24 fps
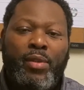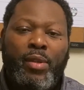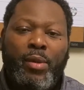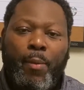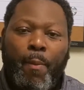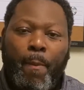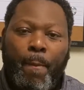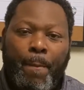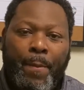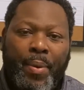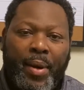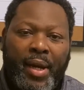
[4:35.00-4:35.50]

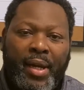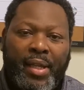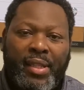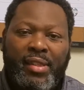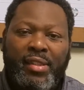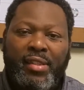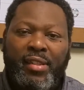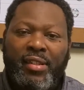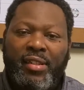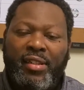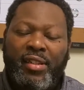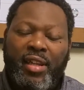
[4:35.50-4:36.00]
But the
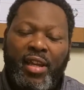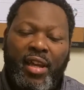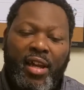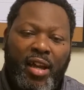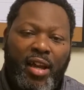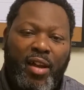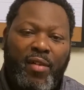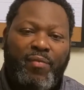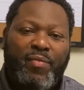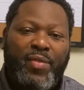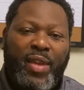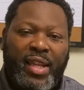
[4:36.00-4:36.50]

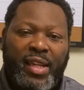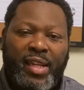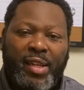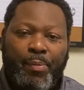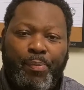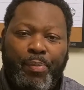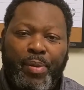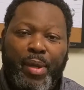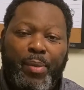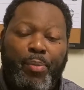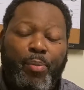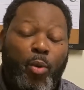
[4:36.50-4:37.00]
love that the
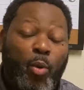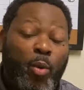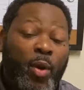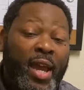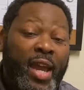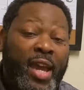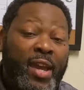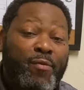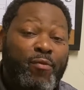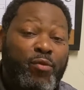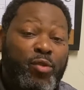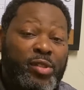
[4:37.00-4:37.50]
people
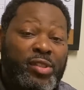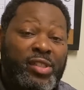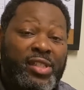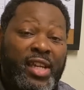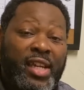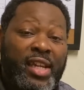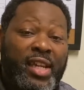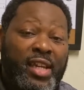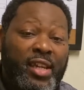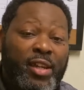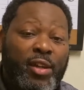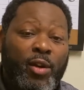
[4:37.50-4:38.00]
had for
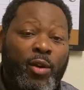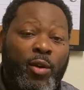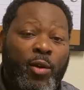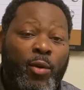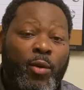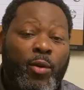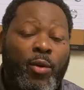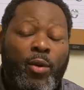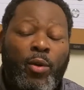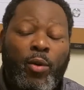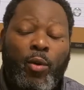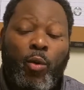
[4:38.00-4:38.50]
Tiggio,
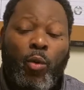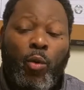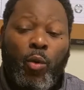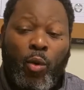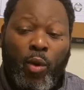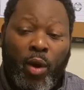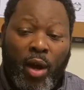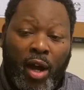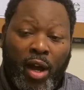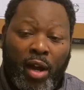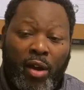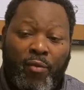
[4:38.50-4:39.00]

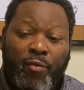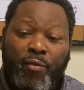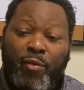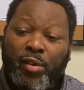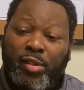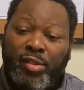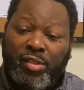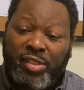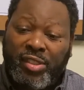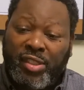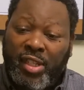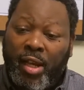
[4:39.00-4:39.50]
for
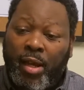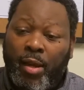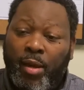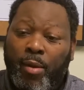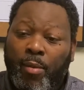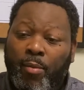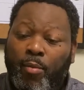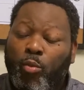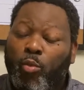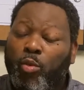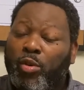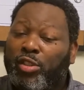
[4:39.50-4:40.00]
some,
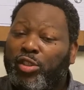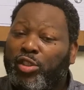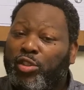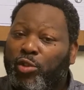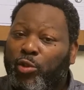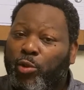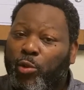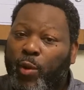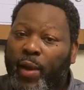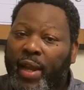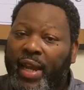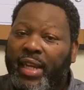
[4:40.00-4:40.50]
was
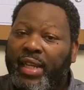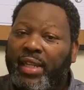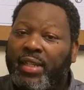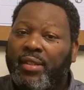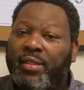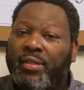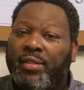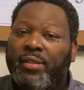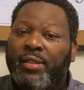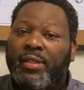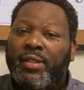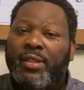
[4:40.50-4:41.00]
greater
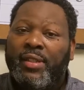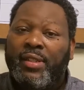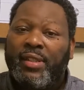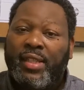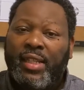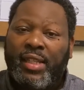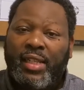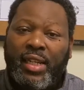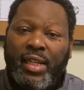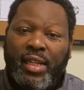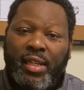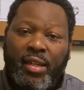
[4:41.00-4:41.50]
than
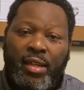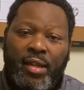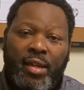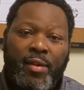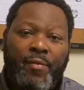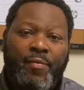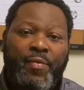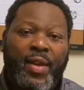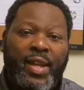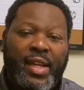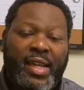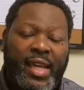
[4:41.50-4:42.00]
the love
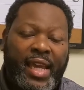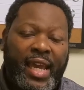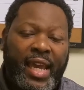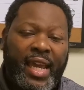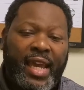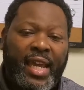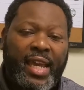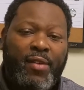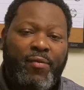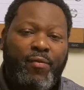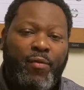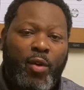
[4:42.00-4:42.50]
that they
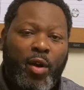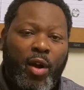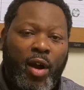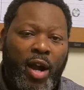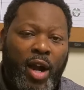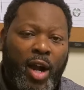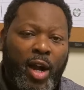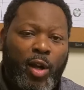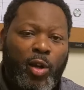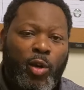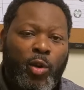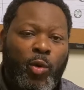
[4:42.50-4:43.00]
had for
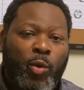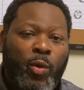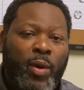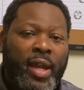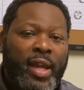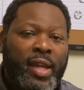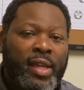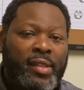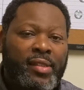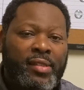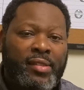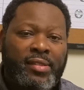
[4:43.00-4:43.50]
Arnold
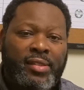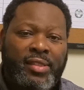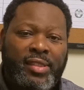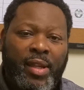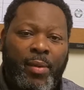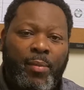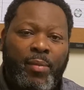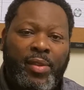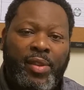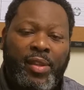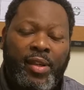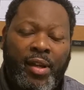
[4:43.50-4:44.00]
and some of
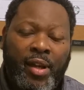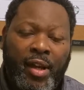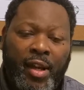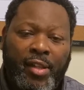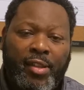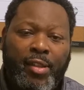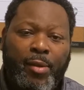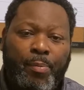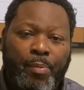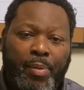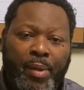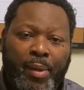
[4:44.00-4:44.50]
the other
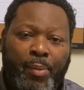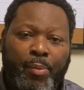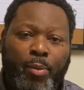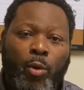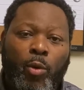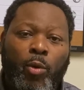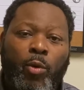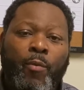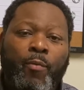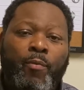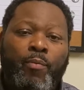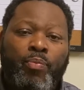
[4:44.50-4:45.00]
people
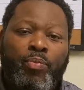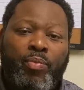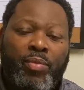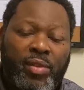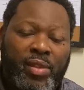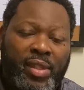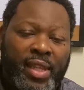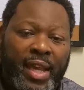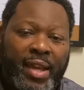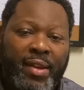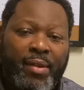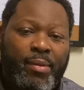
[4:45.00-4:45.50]

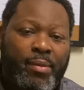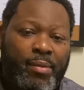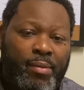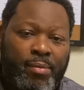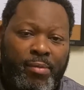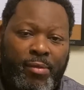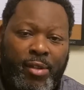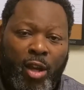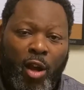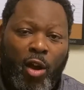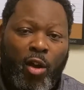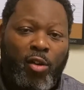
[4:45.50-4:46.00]
that
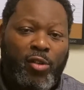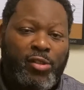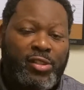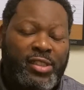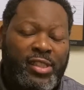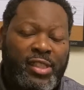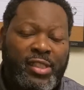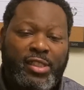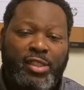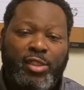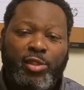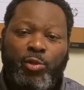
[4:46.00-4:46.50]
caused
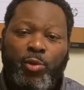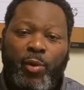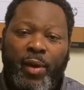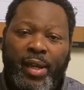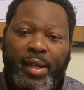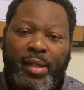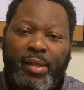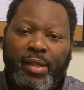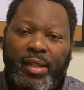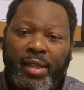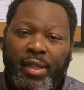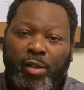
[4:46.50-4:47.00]
this great
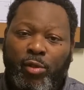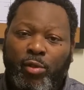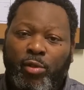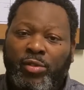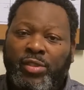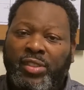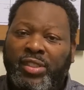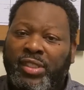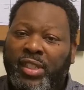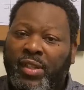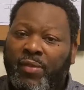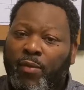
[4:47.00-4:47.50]
deal
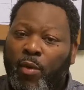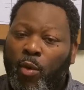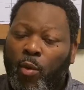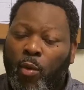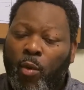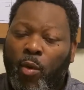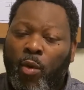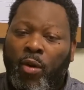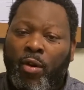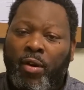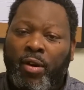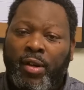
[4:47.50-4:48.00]
civil
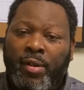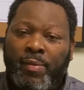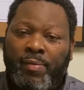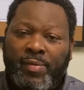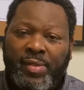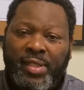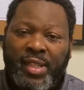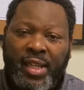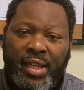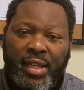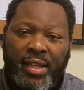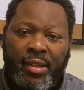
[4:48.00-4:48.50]
war of
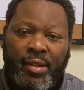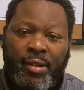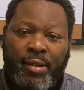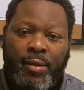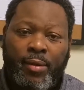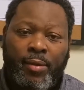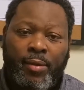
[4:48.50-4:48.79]
Tiggio.